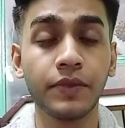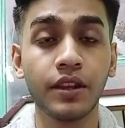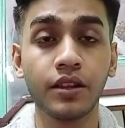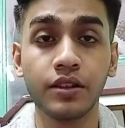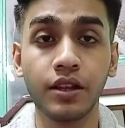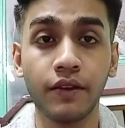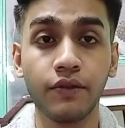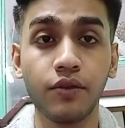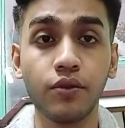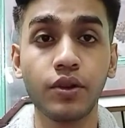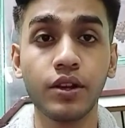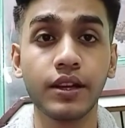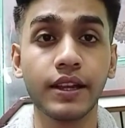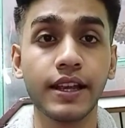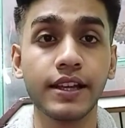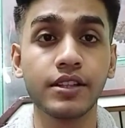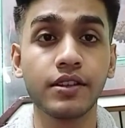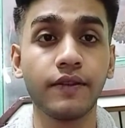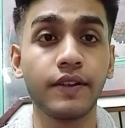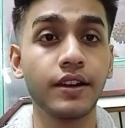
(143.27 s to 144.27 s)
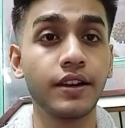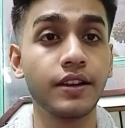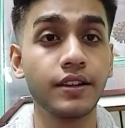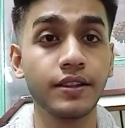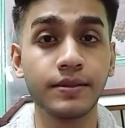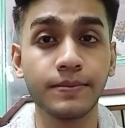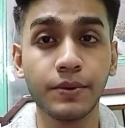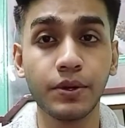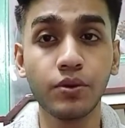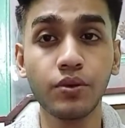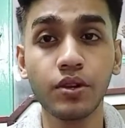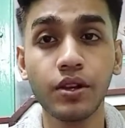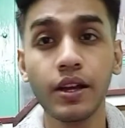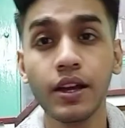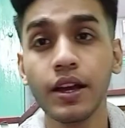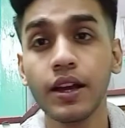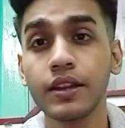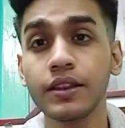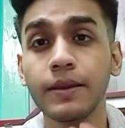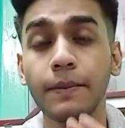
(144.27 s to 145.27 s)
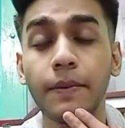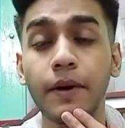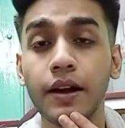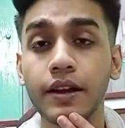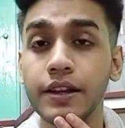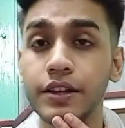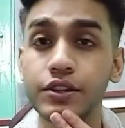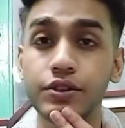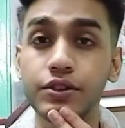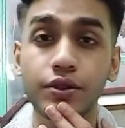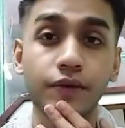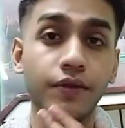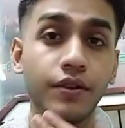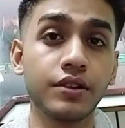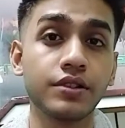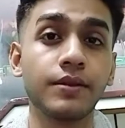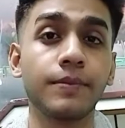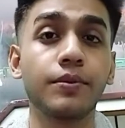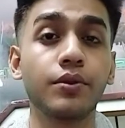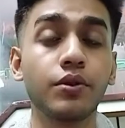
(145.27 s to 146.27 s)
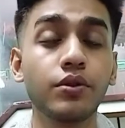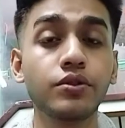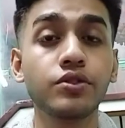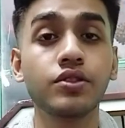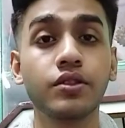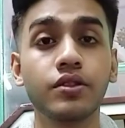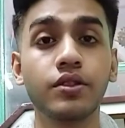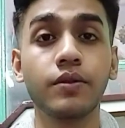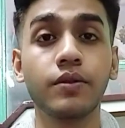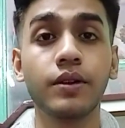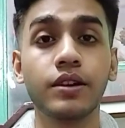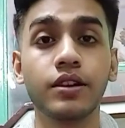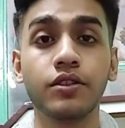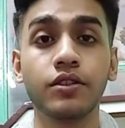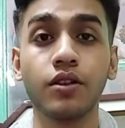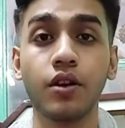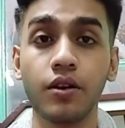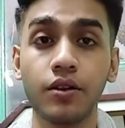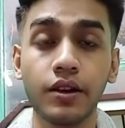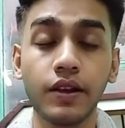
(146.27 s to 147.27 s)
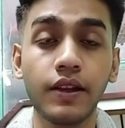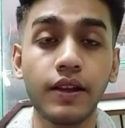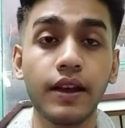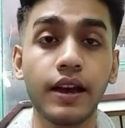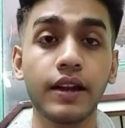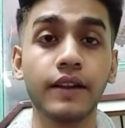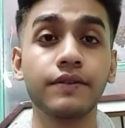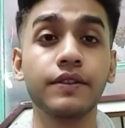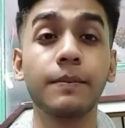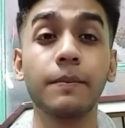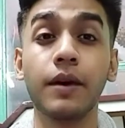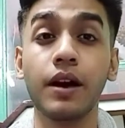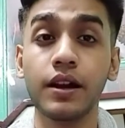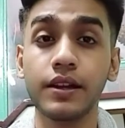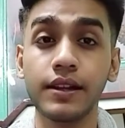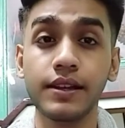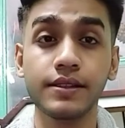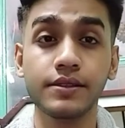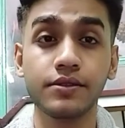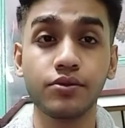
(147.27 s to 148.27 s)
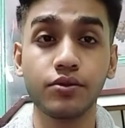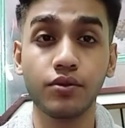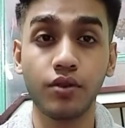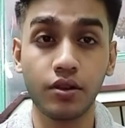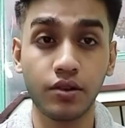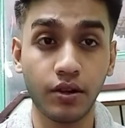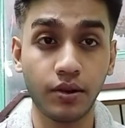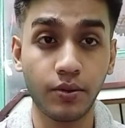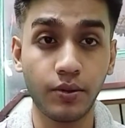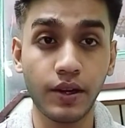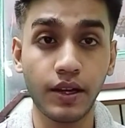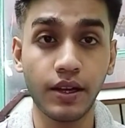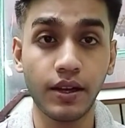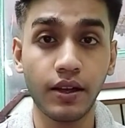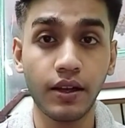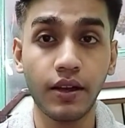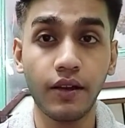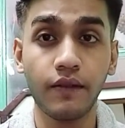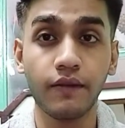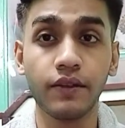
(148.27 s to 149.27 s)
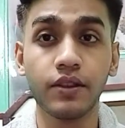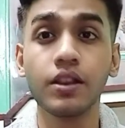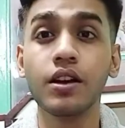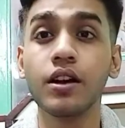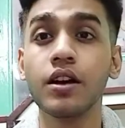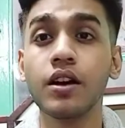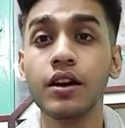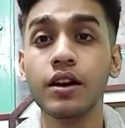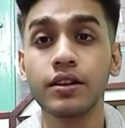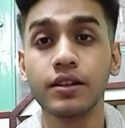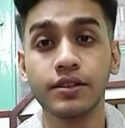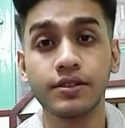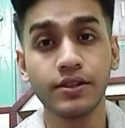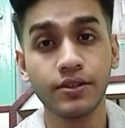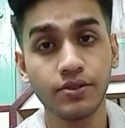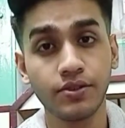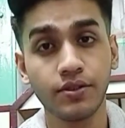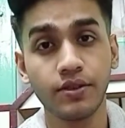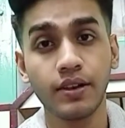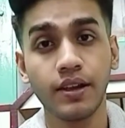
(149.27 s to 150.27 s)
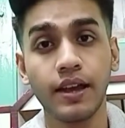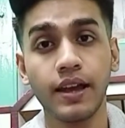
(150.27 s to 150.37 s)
Therefore, in case of any dispute, the parties should first approach the rent authority, and if the parties do not agree with the decision,